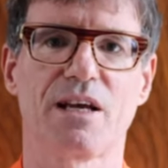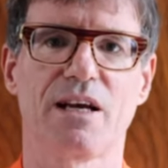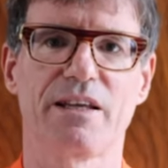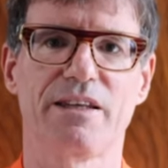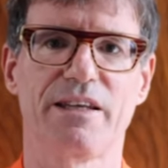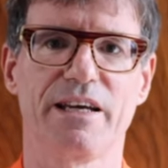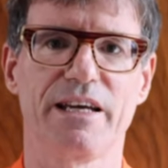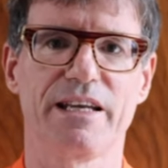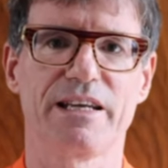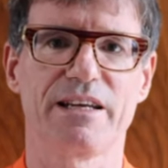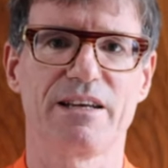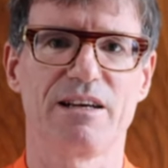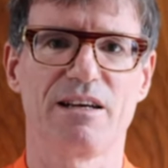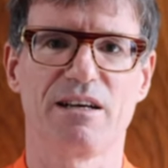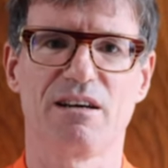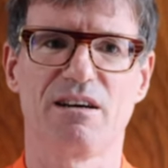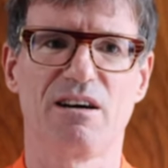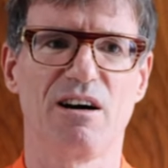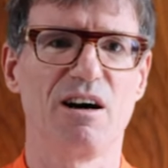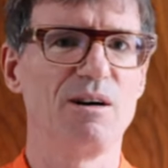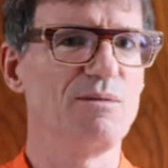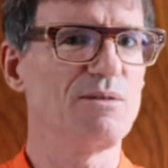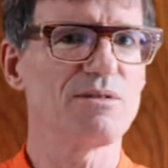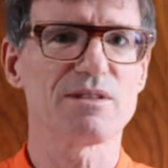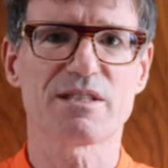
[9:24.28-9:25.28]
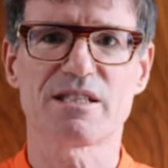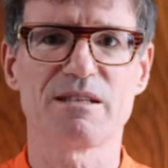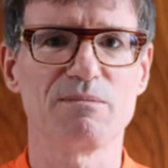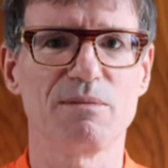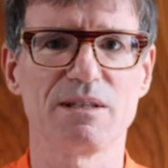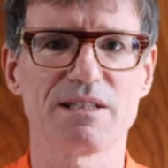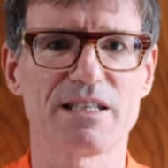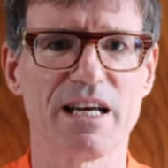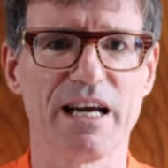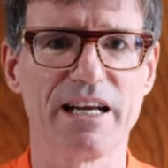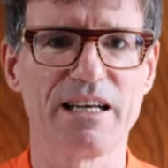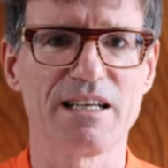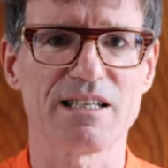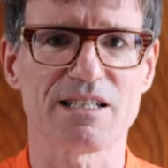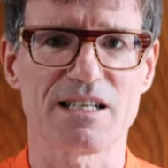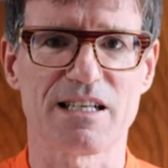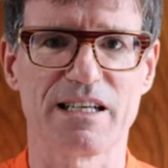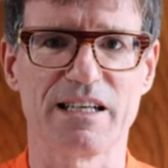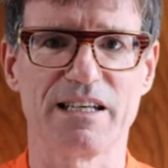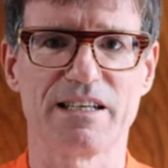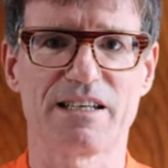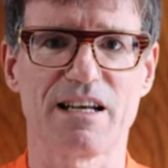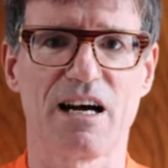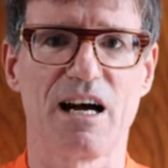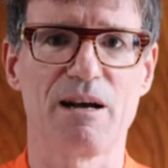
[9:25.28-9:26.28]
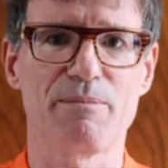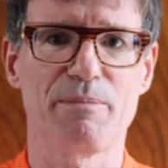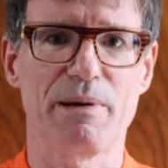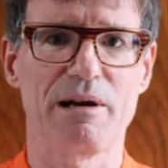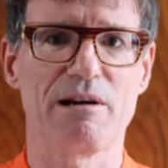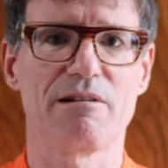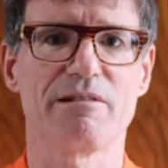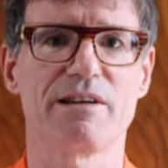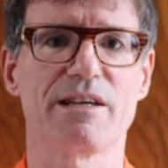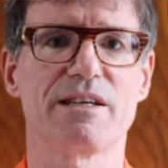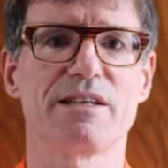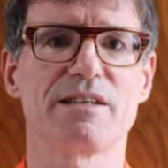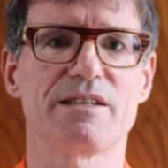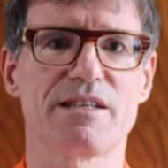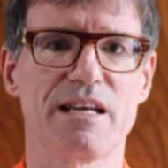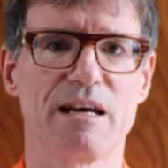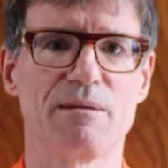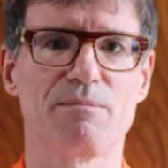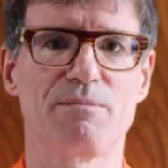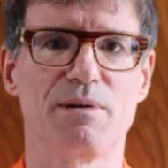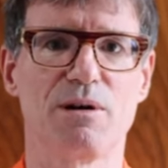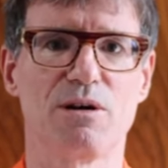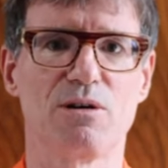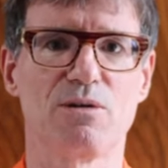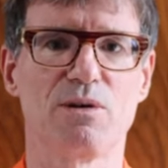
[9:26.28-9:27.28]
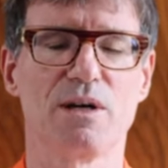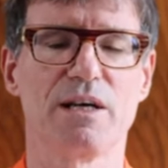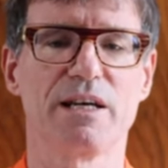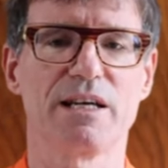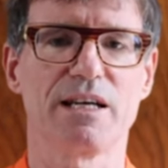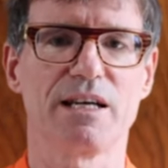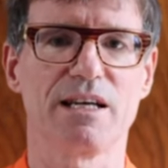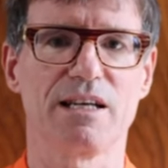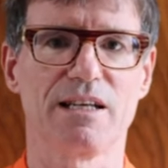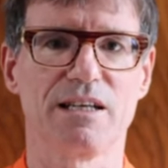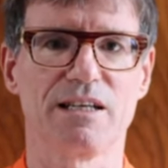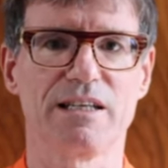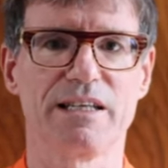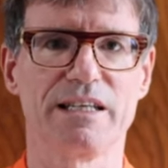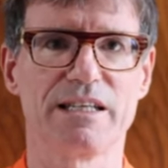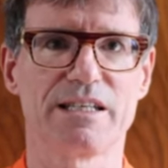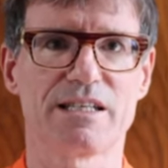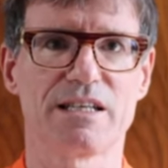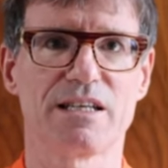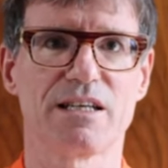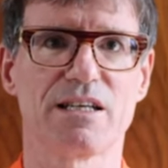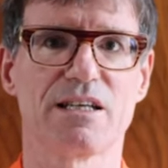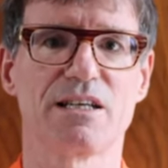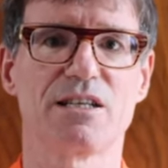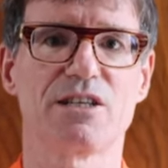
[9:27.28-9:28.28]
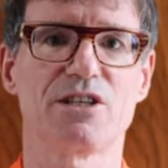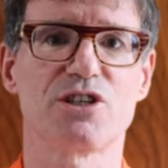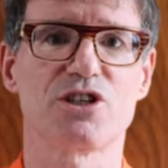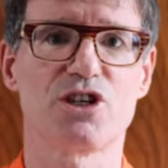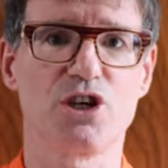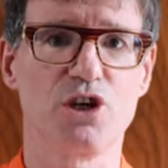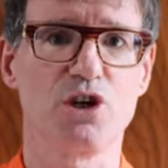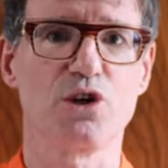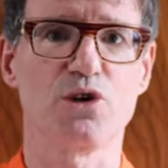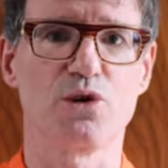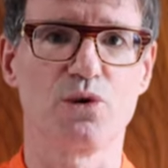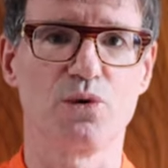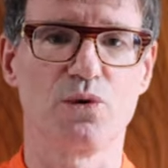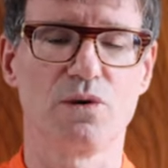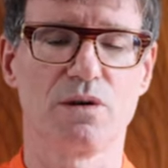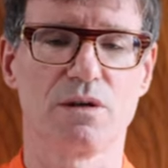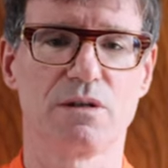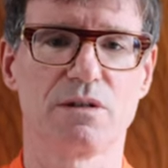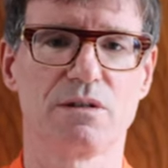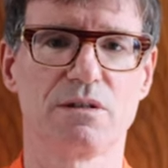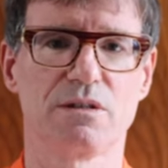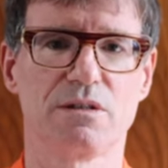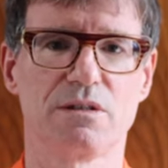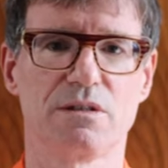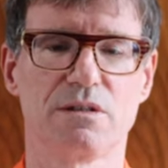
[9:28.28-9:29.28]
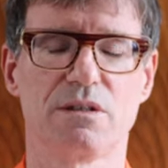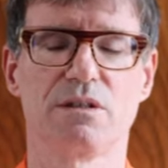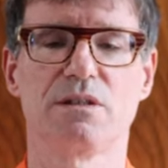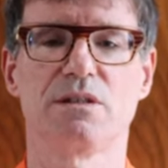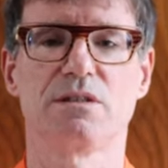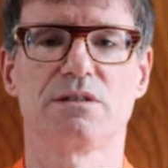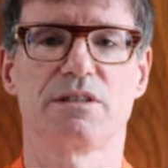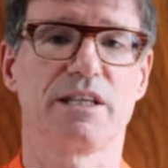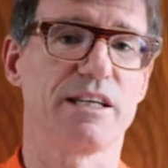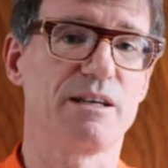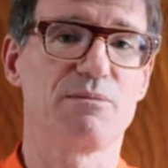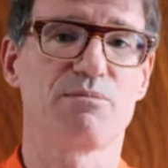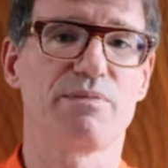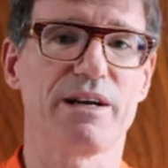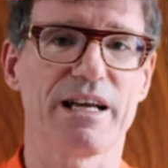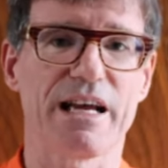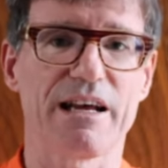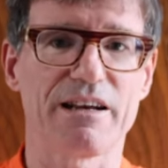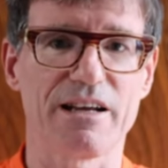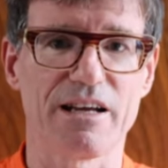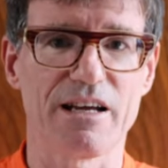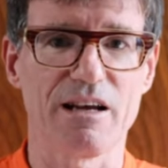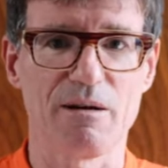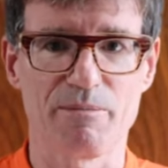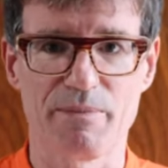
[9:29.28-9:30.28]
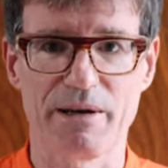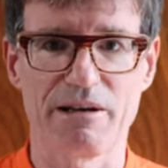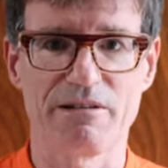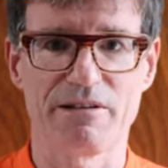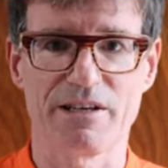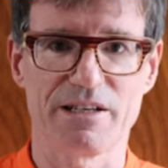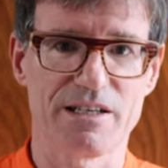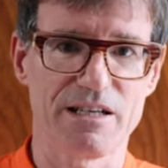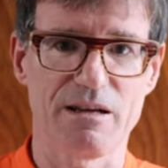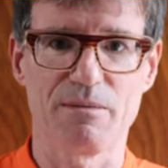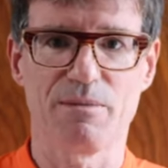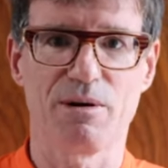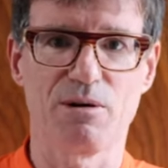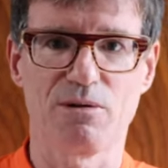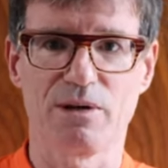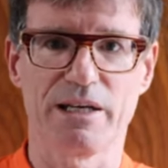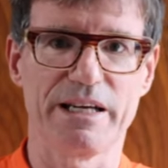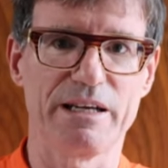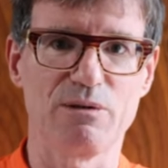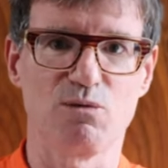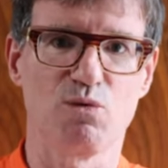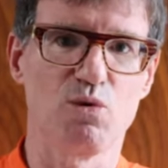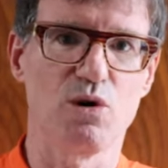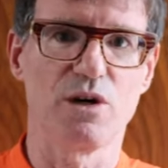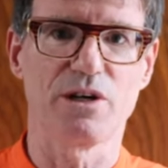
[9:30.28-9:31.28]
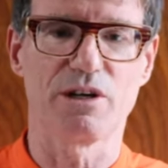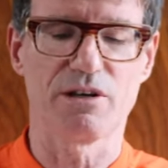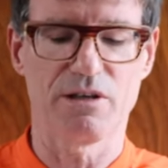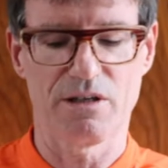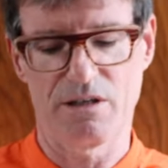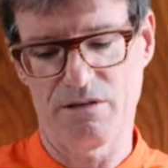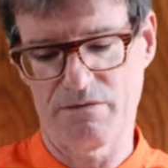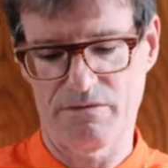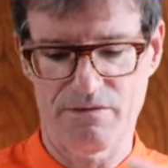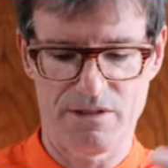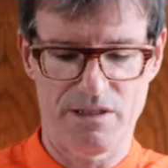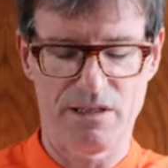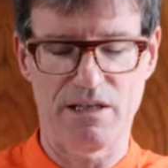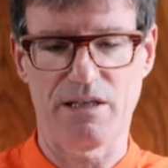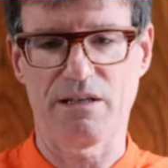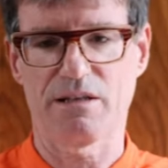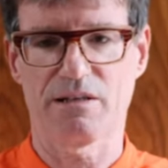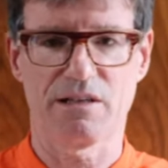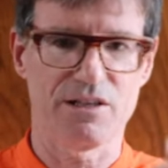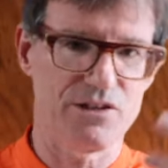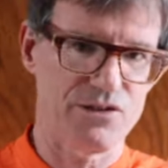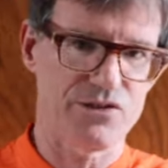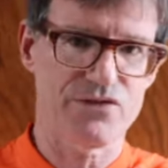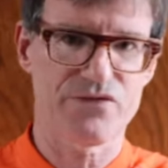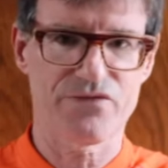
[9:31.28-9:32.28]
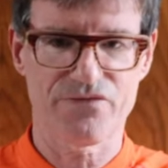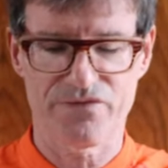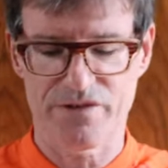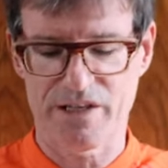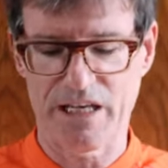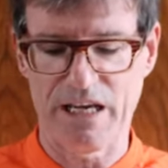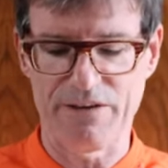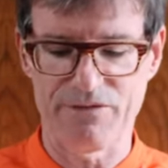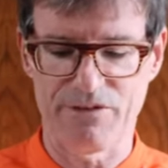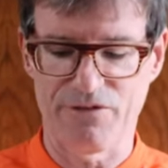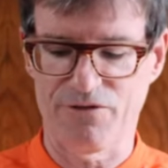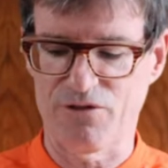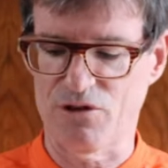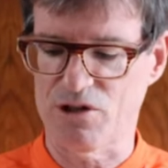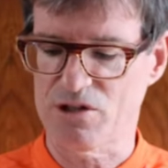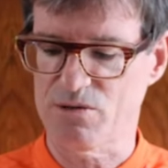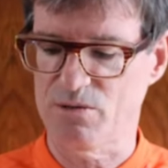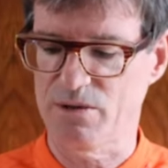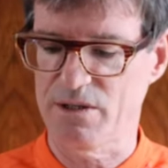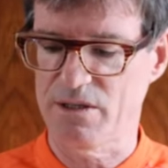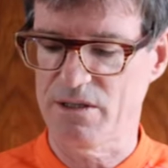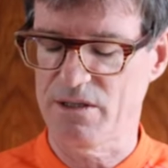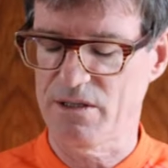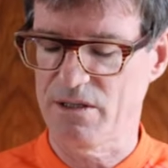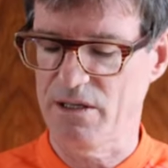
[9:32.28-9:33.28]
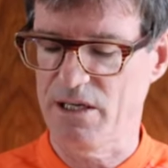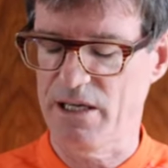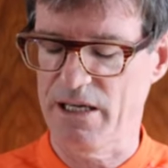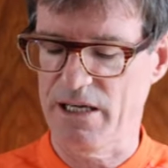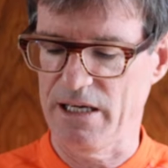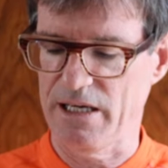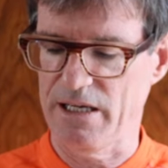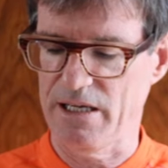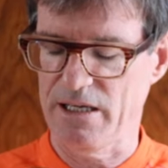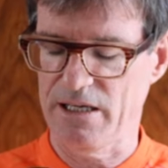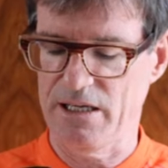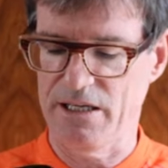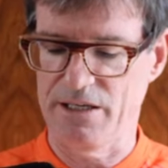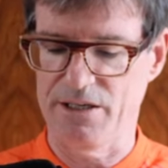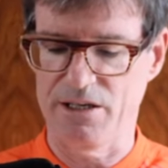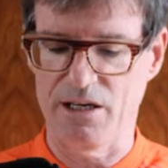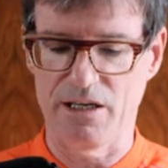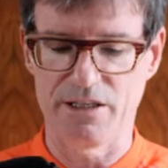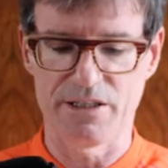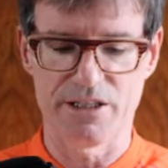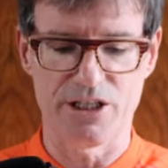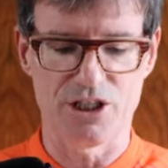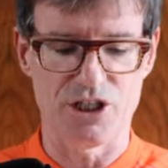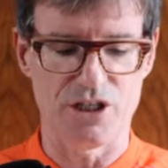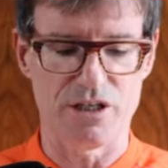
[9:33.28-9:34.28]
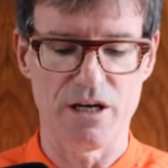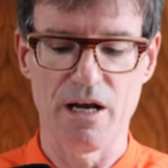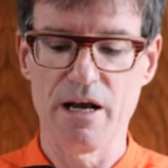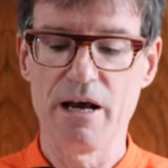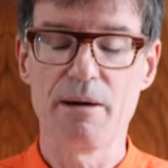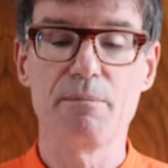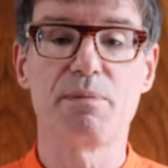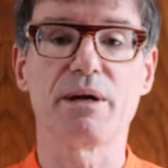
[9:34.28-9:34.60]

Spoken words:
And then almost simultaneously, the Hyperion Tempo Elite 2. They didn't bring out a Hyperion Tempo Elite 1, or they just gave the first one a non-digit.